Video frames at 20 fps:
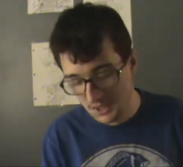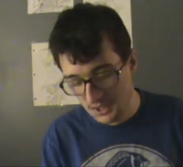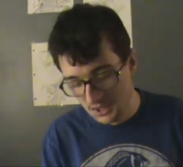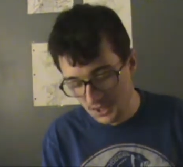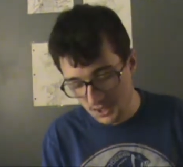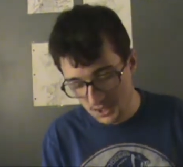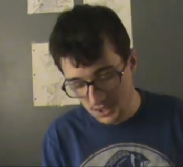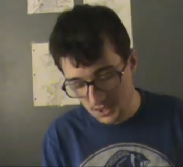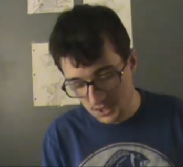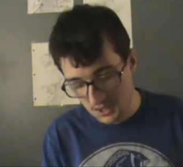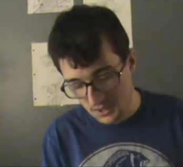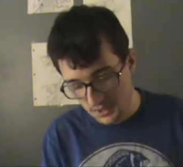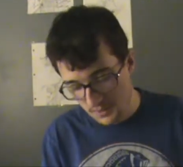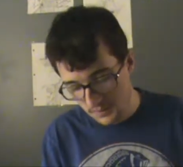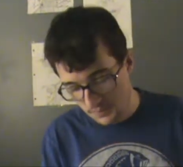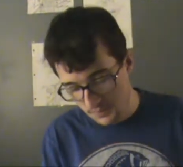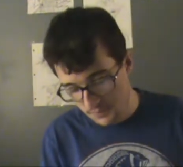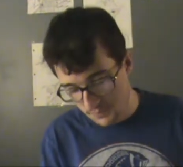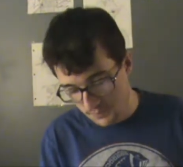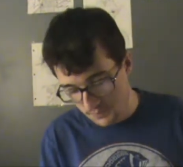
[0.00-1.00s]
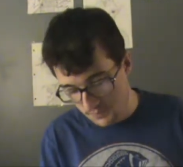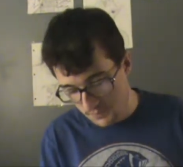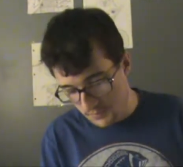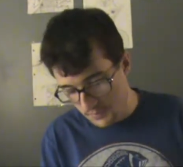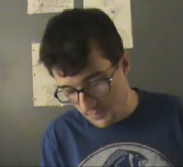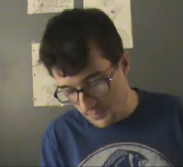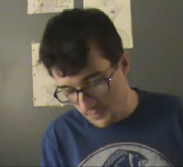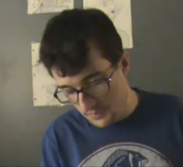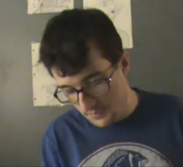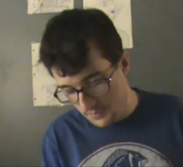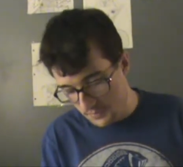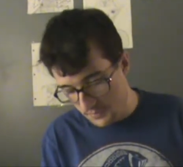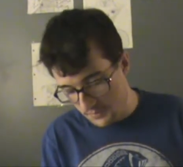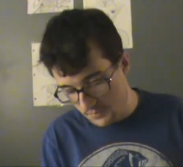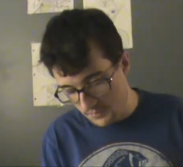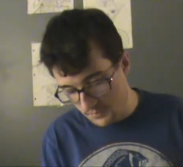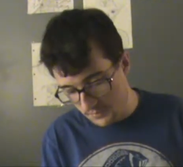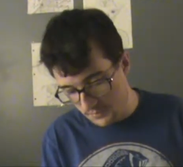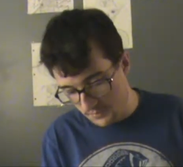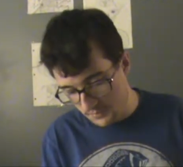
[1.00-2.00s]

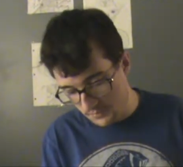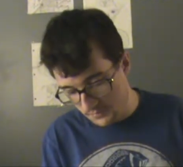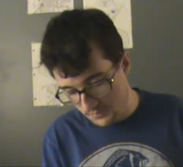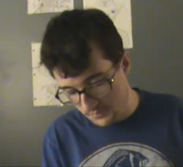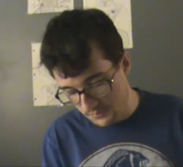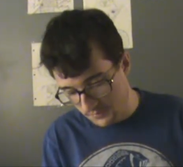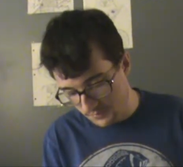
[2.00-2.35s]
(silence)